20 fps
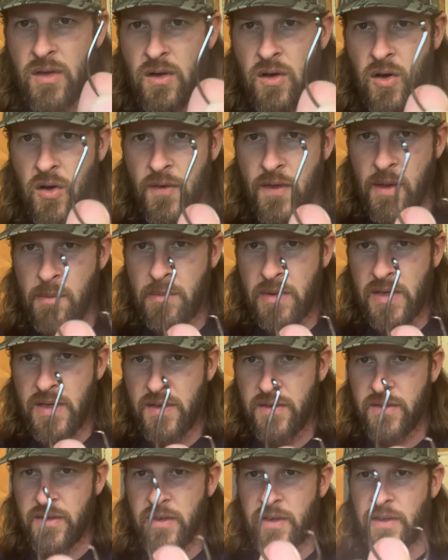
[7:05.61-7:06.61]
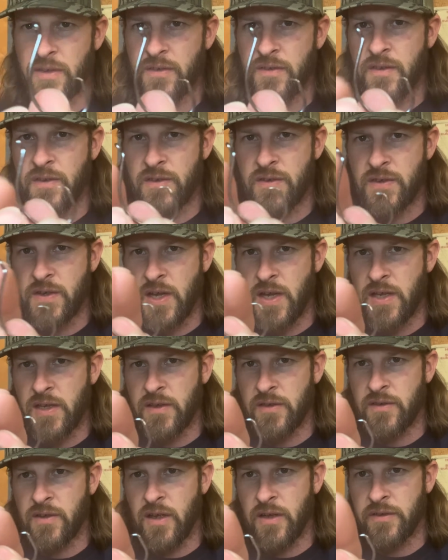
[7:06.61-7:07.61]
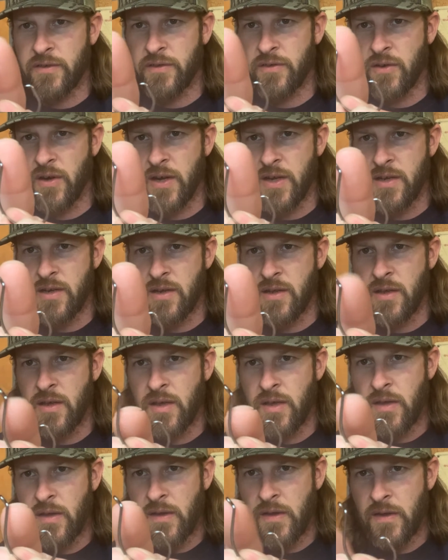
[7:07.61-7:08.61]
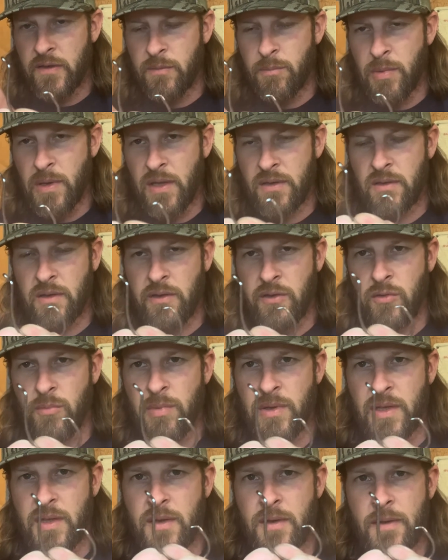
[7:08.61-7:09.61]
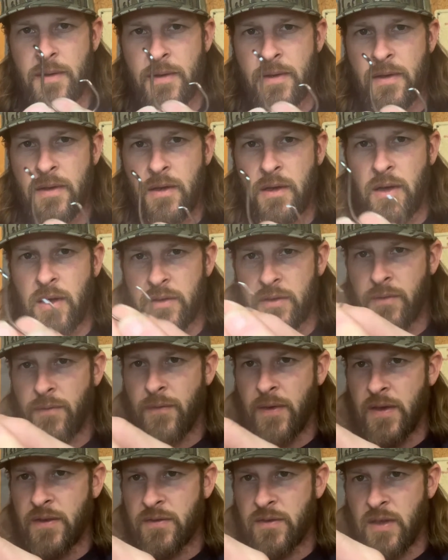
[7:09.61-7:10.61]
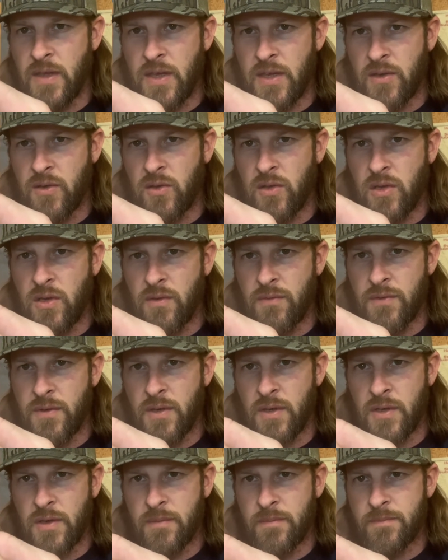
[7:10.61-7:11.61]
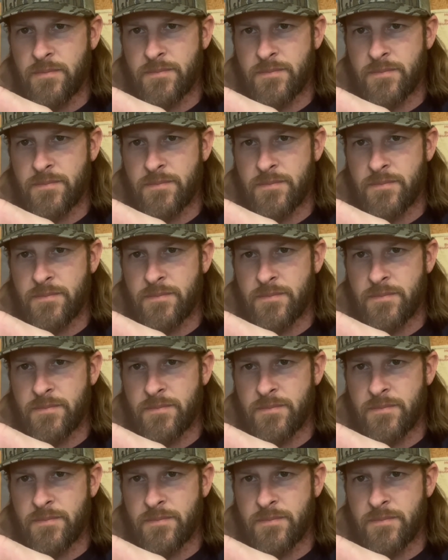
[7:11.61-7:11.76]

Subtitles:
All that means is this shank is not straight. It's bent a little bit to face the angle of the